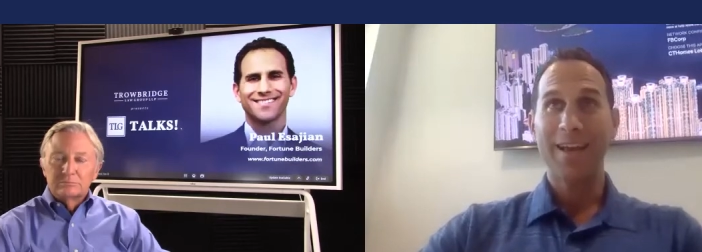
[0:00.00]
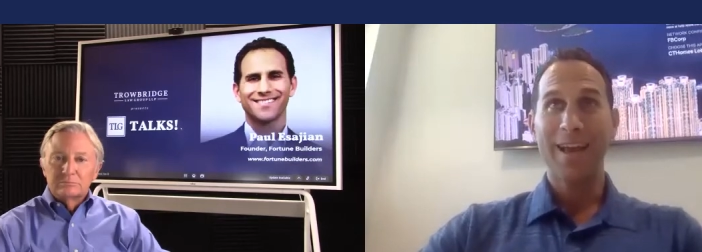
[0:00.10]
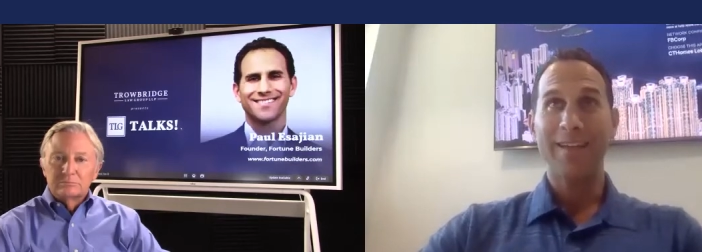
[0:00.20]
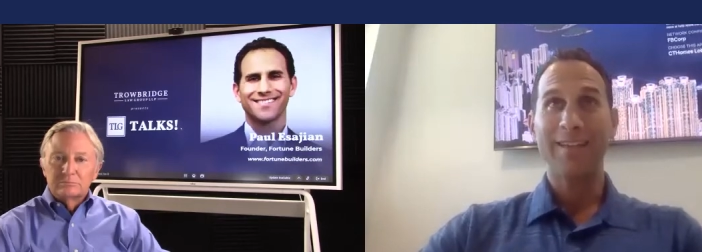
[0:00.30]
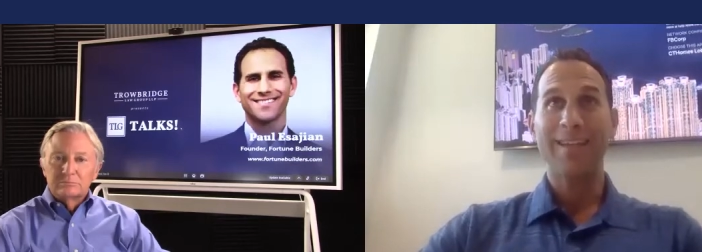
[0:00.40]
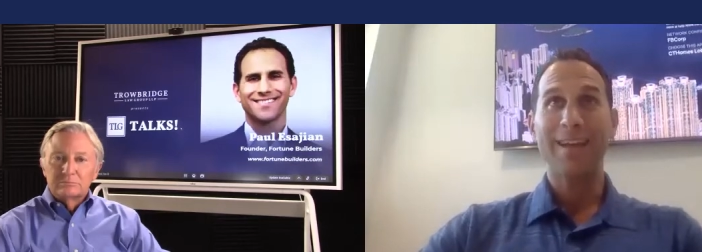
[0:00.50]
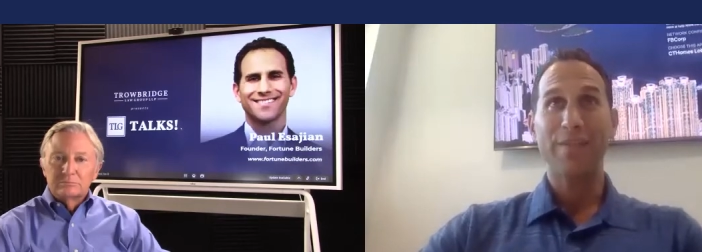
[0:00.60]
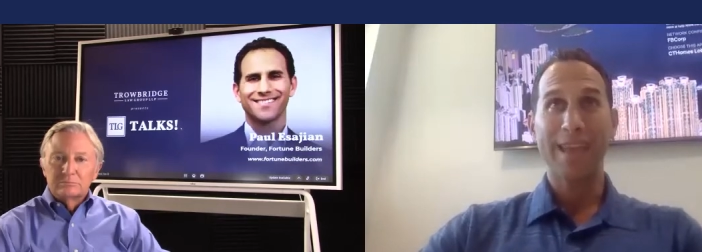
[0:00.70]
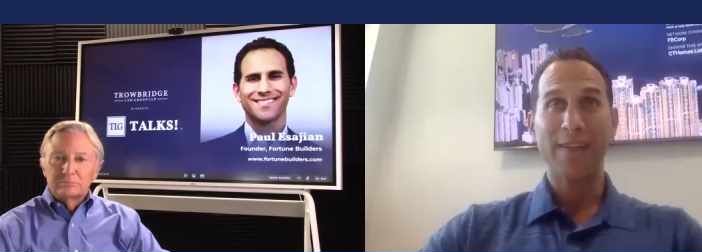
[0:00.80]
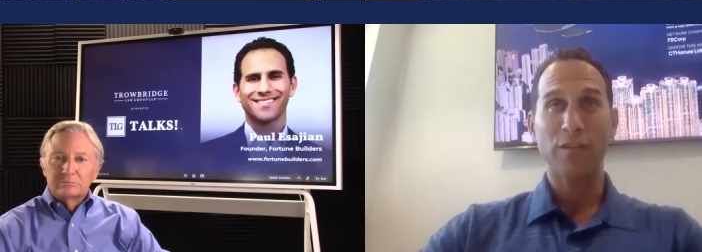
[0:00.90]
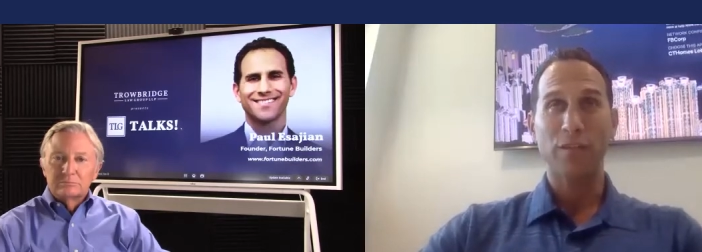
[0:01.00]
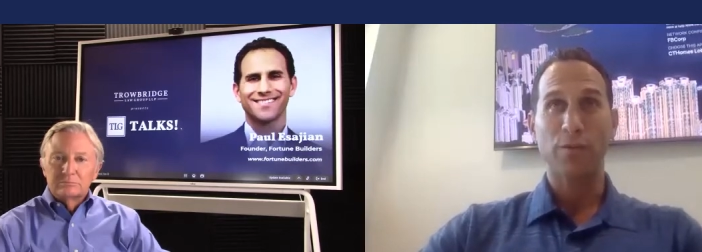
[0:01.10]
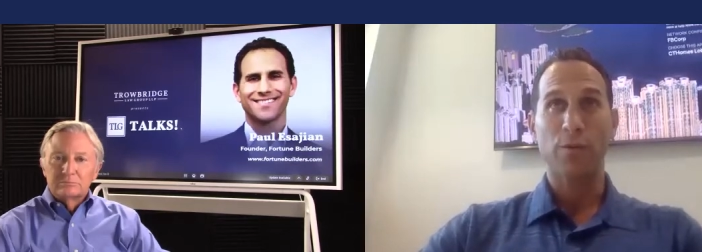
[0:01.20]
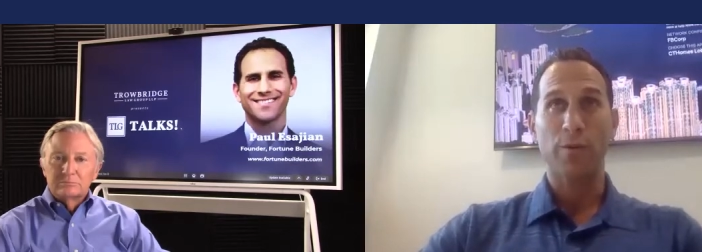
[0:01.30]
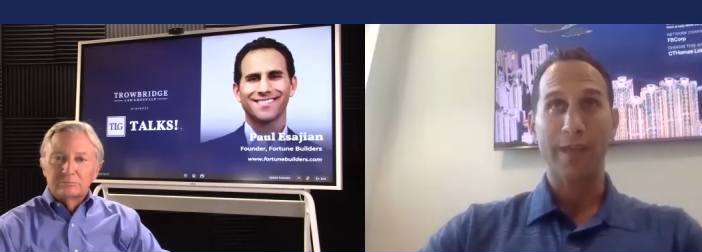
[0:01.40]
Speaker 1: and didn't have the answers
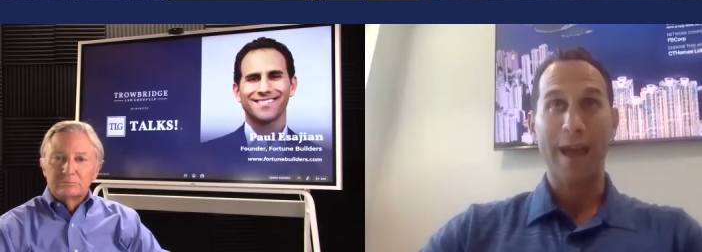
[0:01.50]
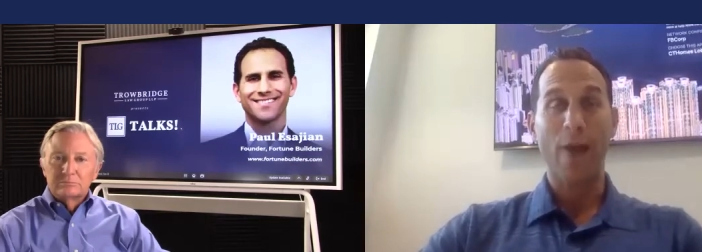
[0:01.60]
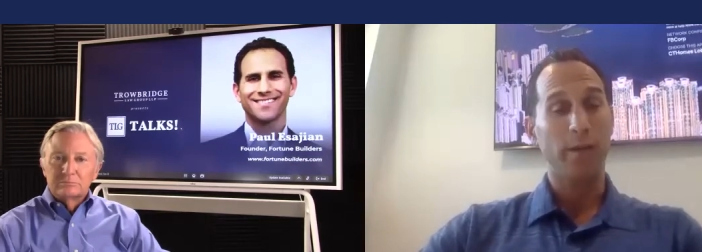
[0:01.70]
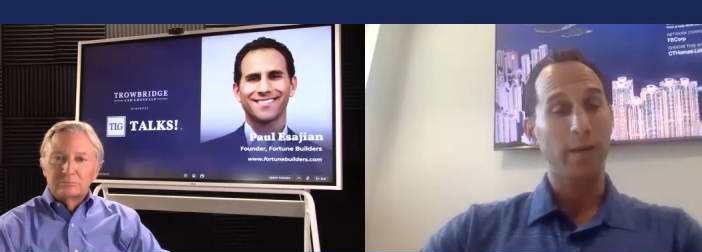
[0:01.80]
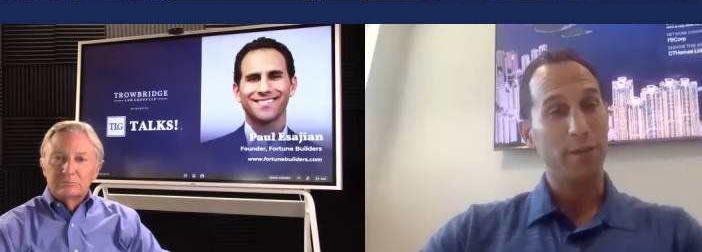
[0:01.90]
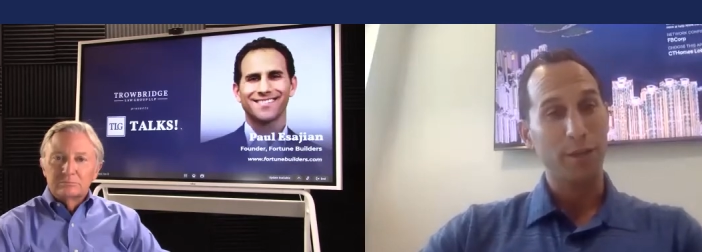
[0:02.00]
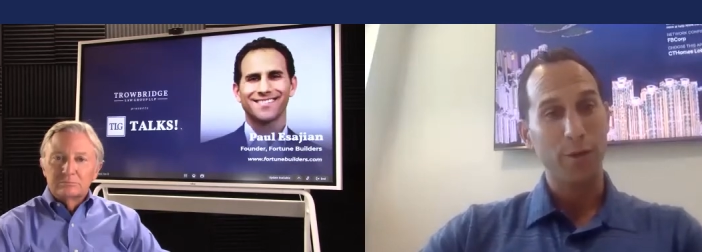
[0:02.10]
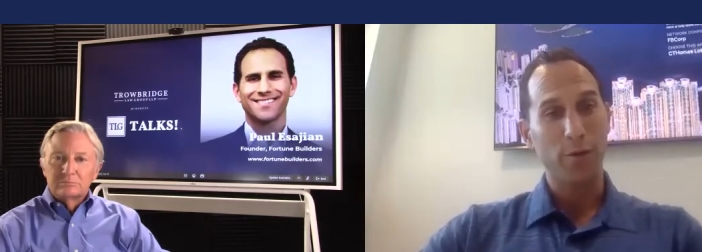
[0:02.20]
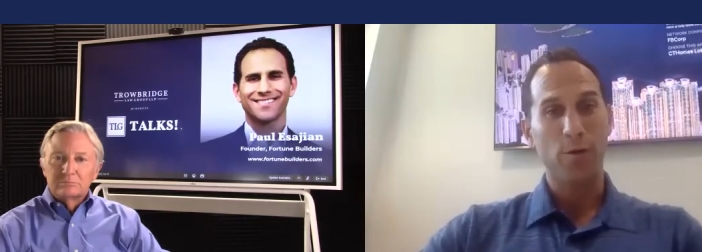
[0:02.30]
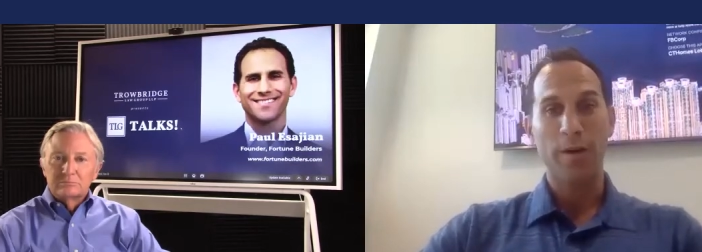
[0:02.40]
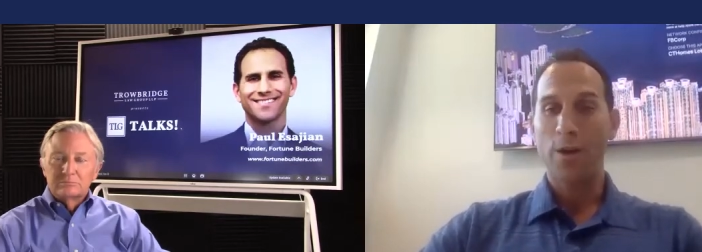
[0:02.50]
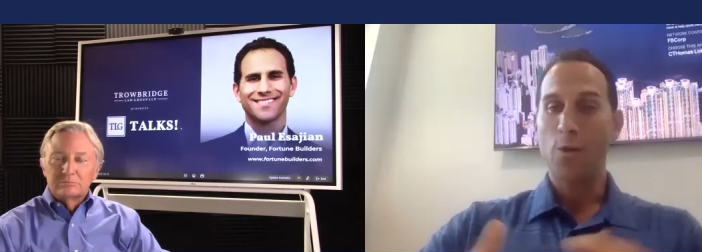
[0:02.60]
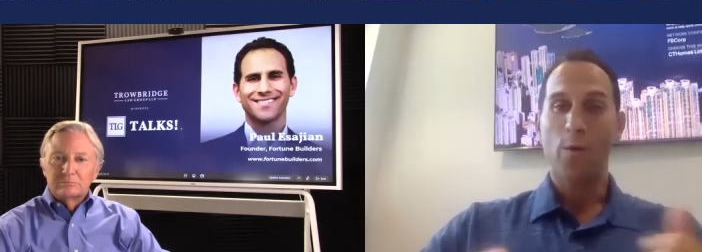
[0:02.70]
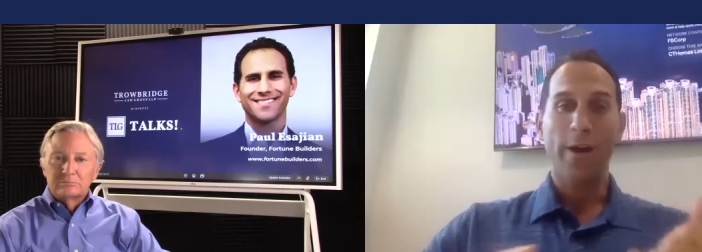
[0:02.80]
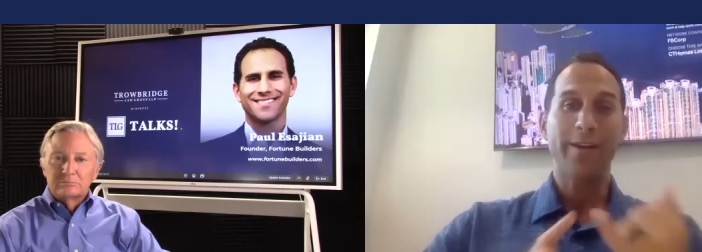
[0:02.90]
for. Now we do.
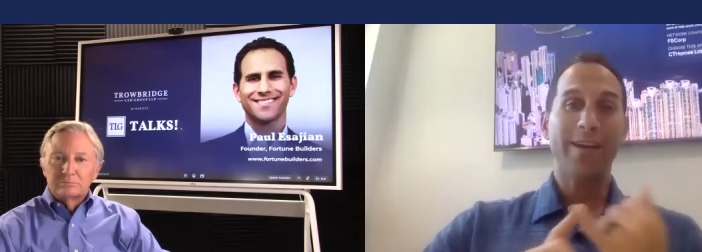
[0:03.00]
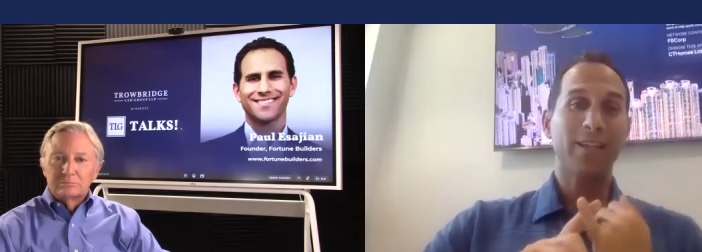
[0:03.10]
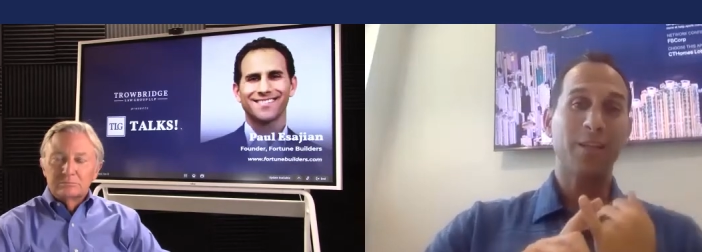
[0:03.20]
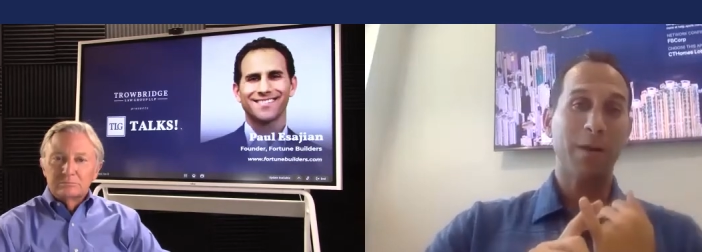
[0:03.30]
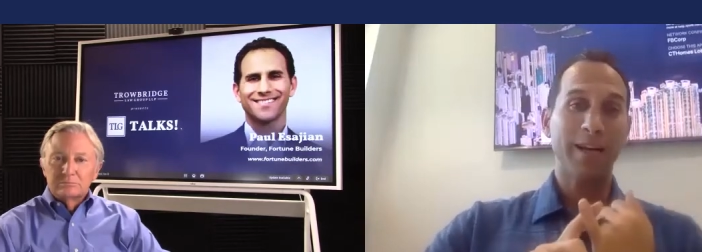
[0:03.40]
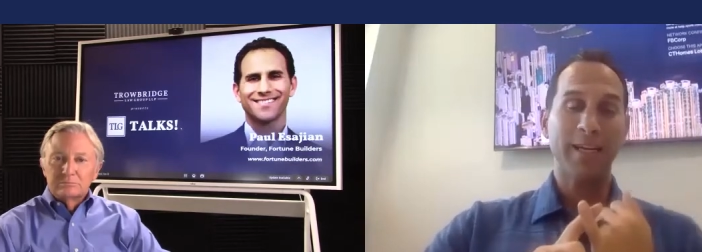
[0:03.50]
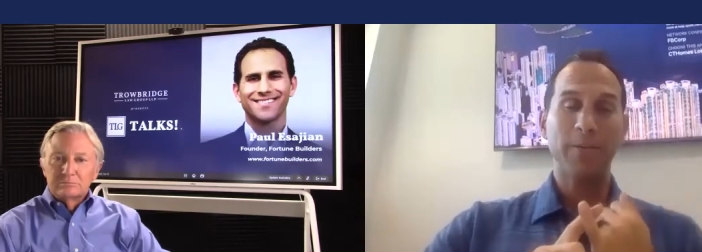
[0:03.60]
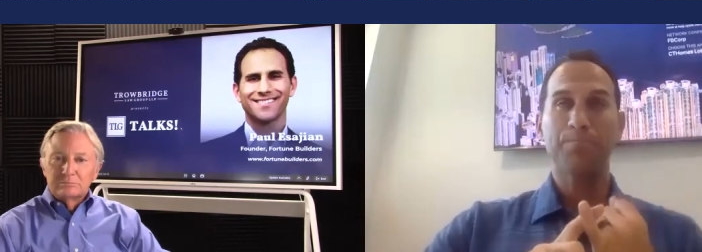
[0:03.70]
Where do you get the money?